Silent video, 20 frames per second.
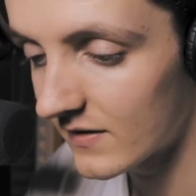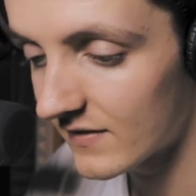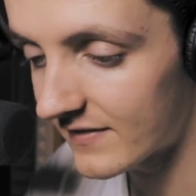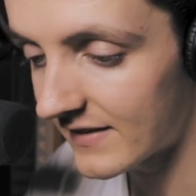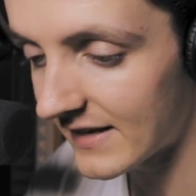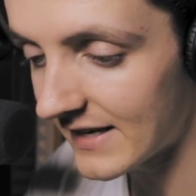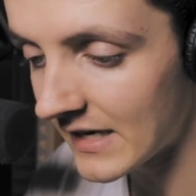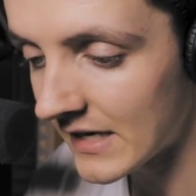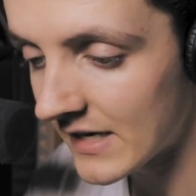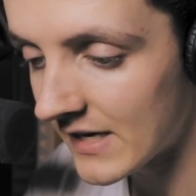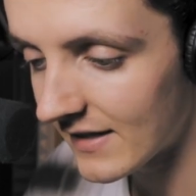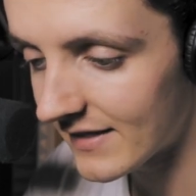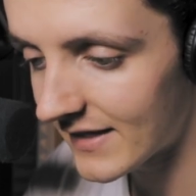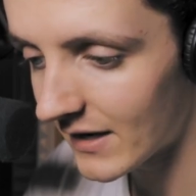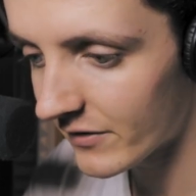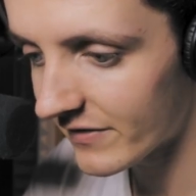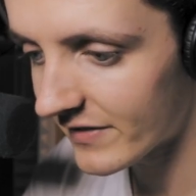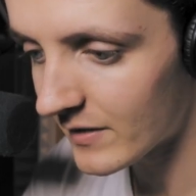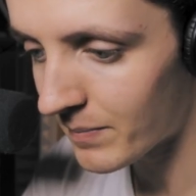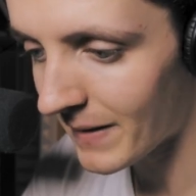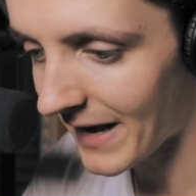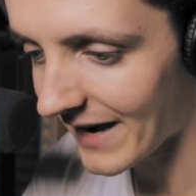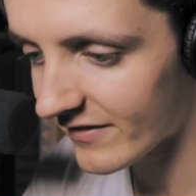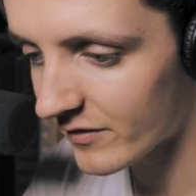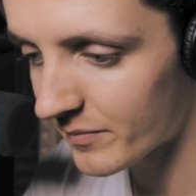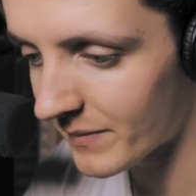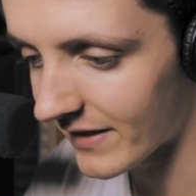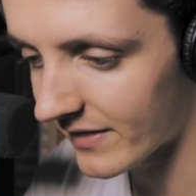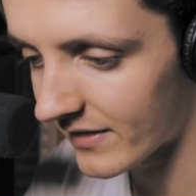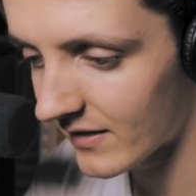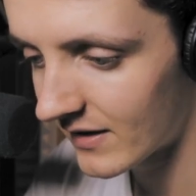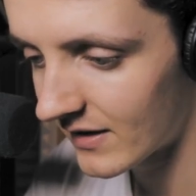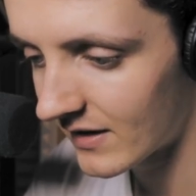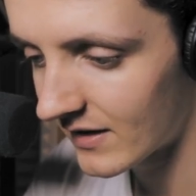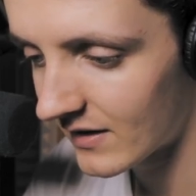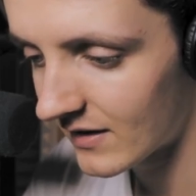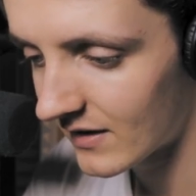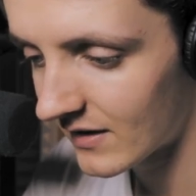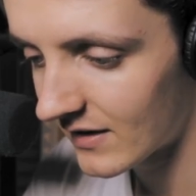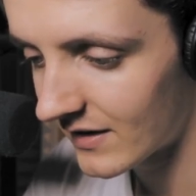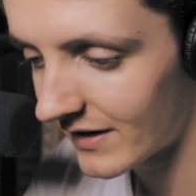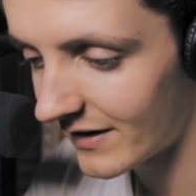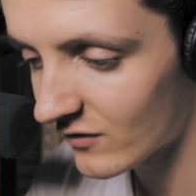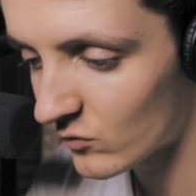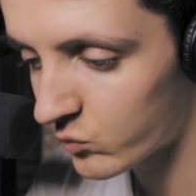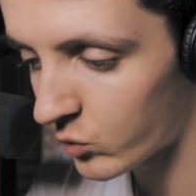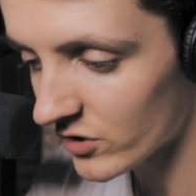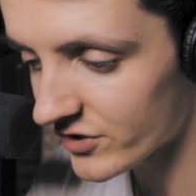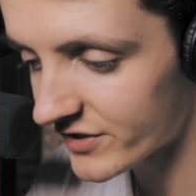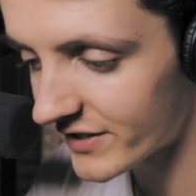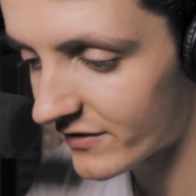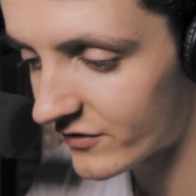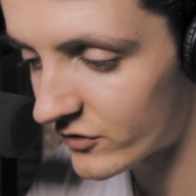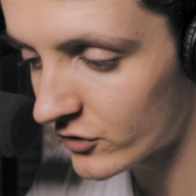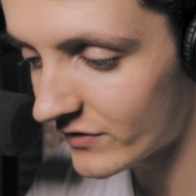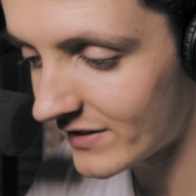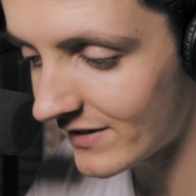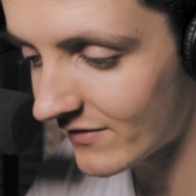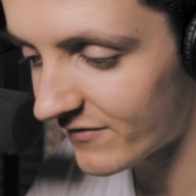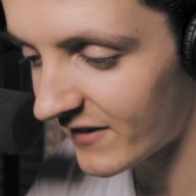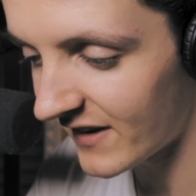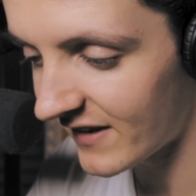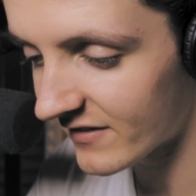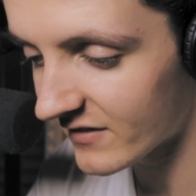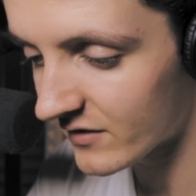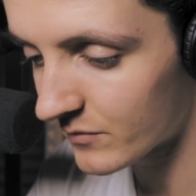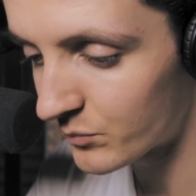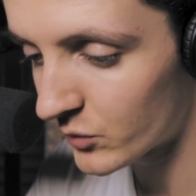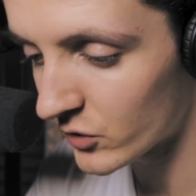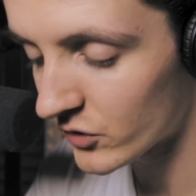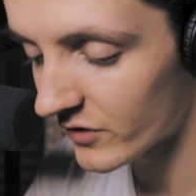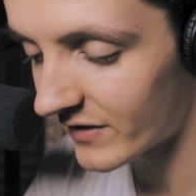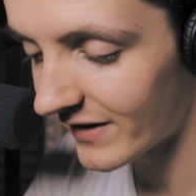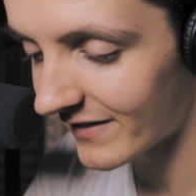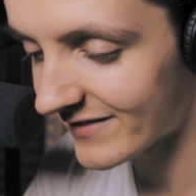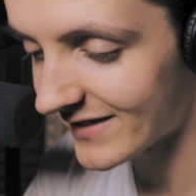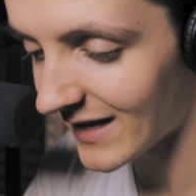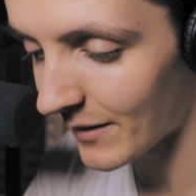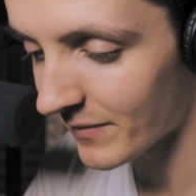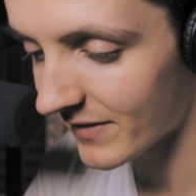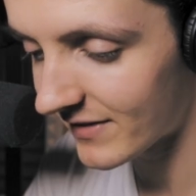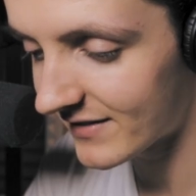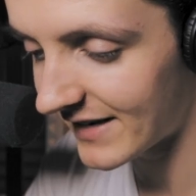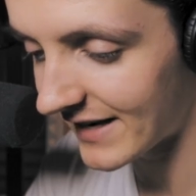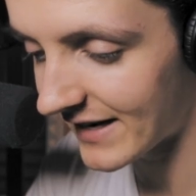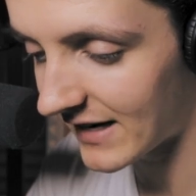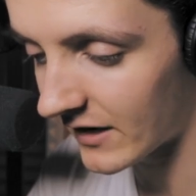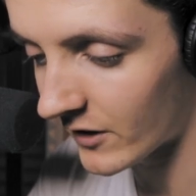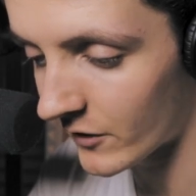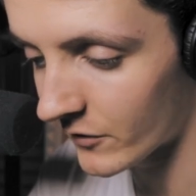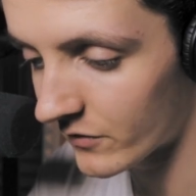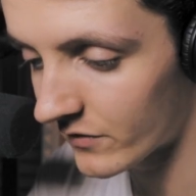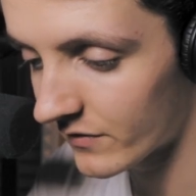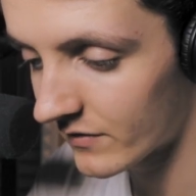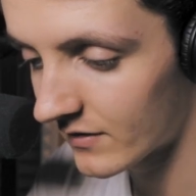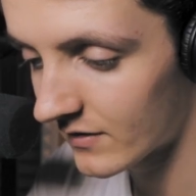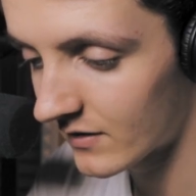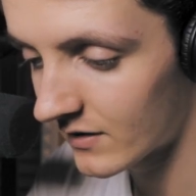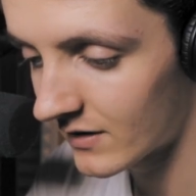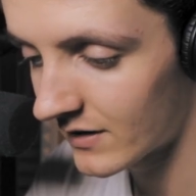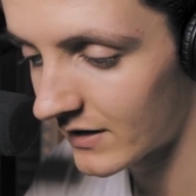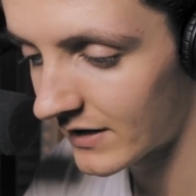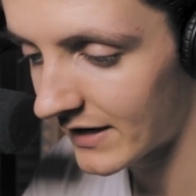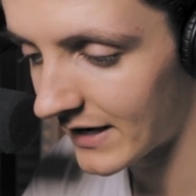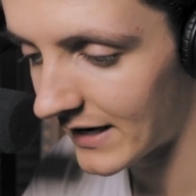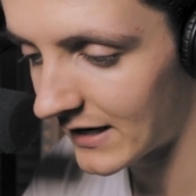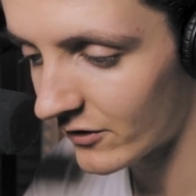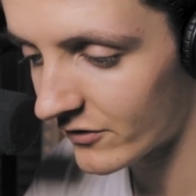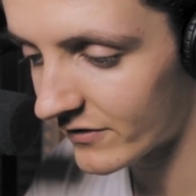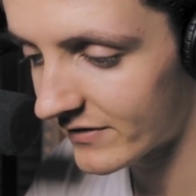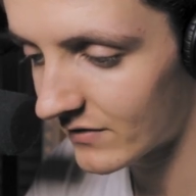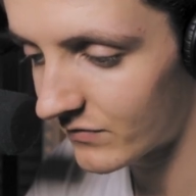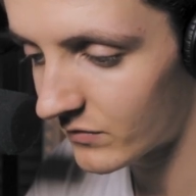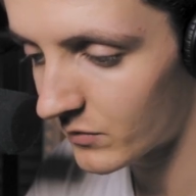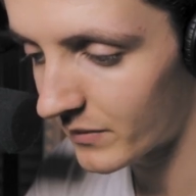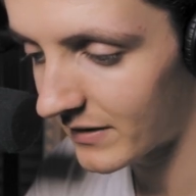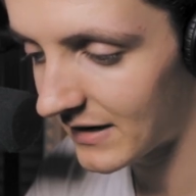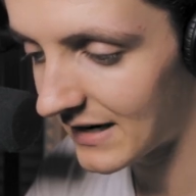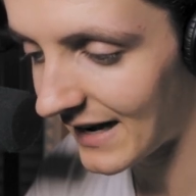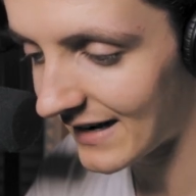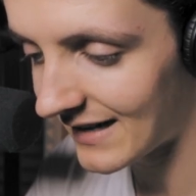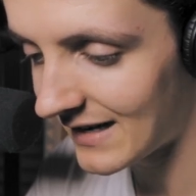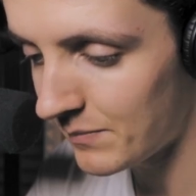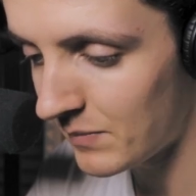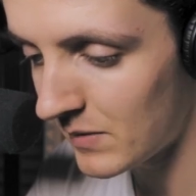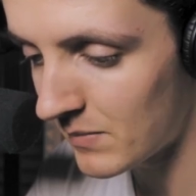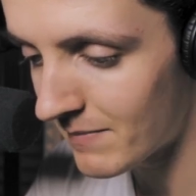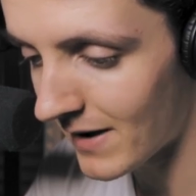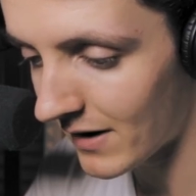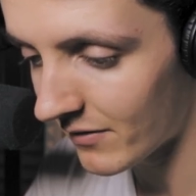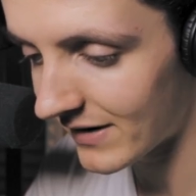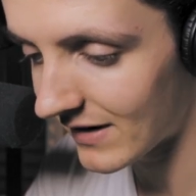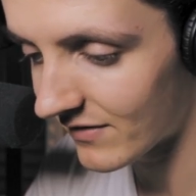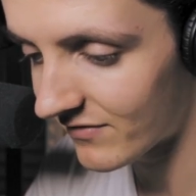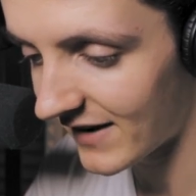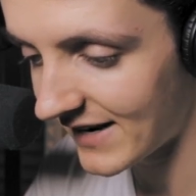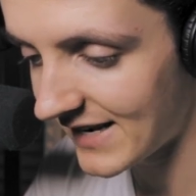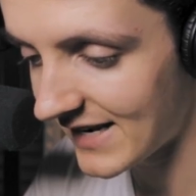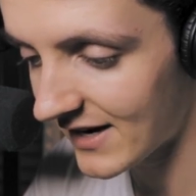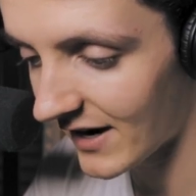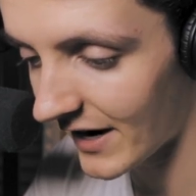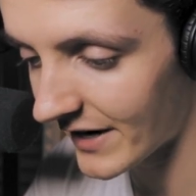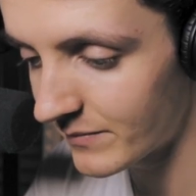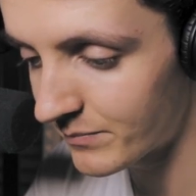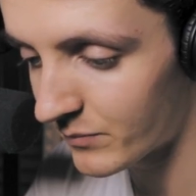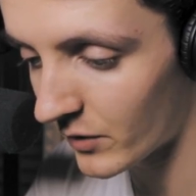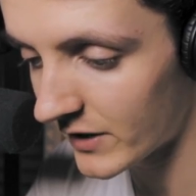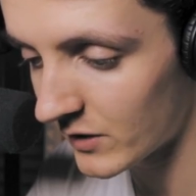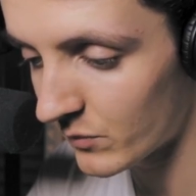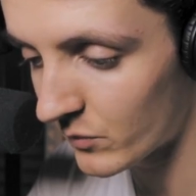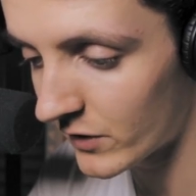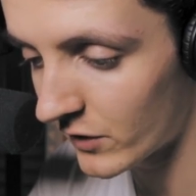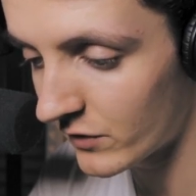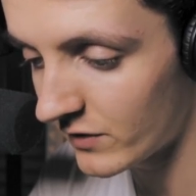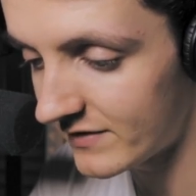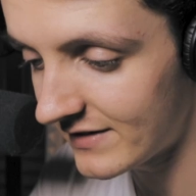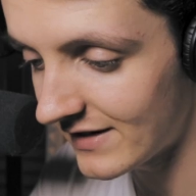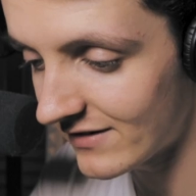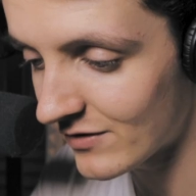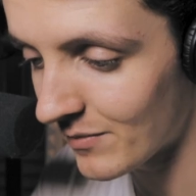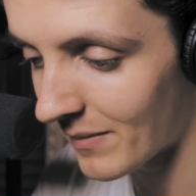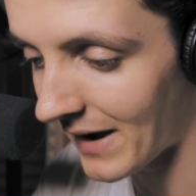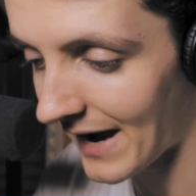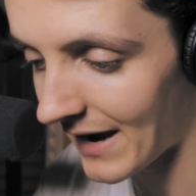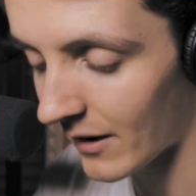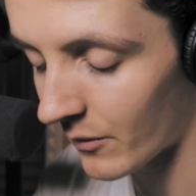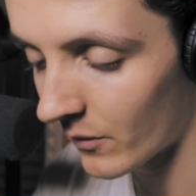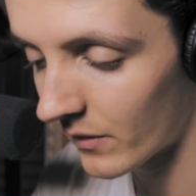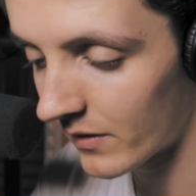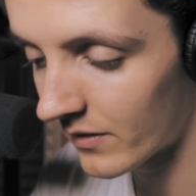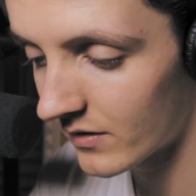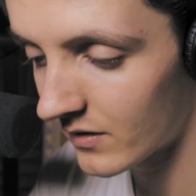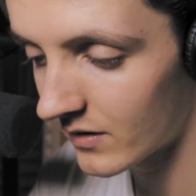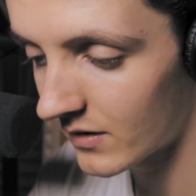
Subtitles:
See, there is the blacksmith. He has washed his sooty face and put on his Sabbath day clothes, and looks as if he would gladly be merry if any kind body would only teach him how.